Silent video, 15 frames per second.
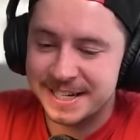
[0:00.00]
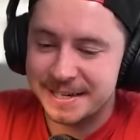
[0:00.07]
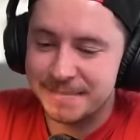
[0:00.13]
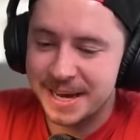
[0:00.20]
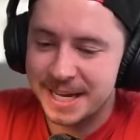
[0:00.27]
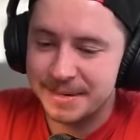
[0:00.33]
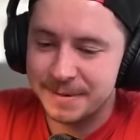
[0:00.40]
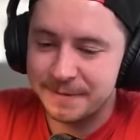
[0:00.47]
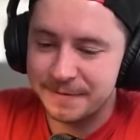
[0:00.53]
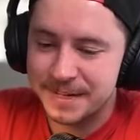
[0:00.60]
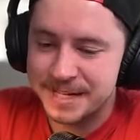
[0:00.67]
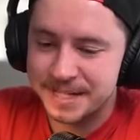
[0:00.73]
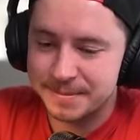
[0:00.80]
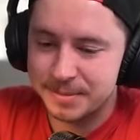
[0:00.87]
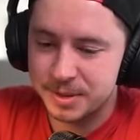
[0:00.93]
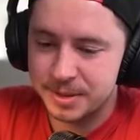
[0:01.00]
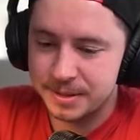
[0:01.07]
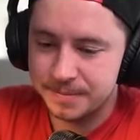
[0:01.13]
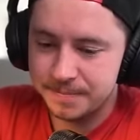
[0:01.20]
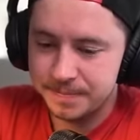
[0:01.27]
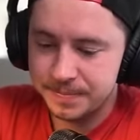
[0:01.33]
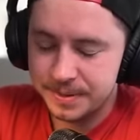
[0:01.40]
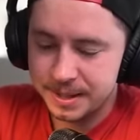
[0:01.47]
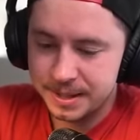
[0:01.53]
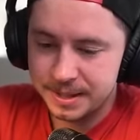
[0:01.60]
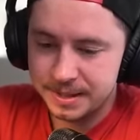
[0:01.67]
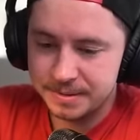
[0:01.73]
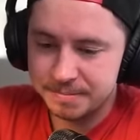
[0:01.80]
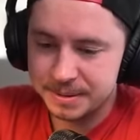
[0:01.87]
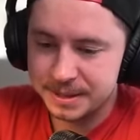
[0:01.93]
and he made them invisible.
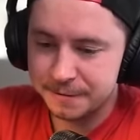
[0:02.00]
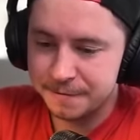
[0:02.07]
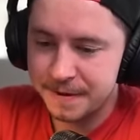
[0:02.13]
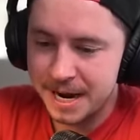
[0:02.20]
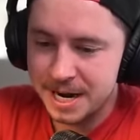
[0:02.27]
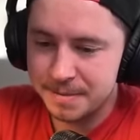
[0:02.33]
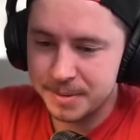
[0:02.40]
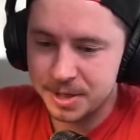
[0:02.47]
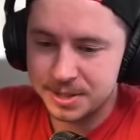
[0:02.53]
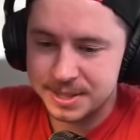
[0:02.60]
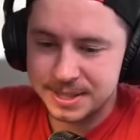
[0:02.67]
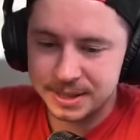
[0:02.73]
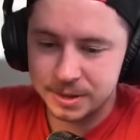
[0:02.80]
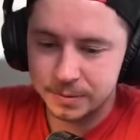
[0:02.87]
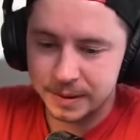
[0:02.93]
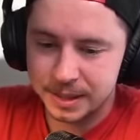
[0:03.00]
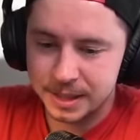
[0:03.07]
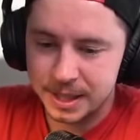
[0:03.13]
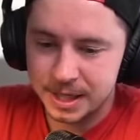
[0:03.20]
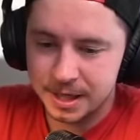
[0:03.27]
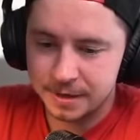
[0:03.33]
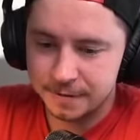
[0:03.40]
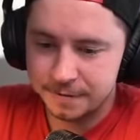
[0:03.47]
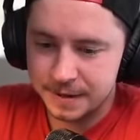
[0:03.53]
But the fireball still went off.